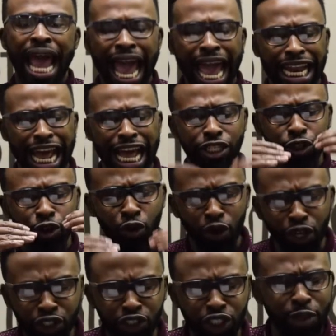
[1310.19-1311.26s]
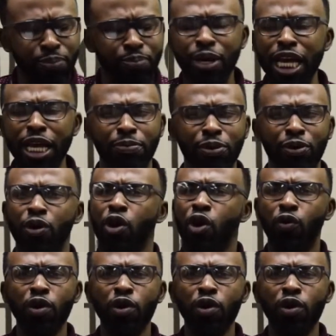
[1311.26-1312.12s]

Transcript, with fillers: And as Christian people,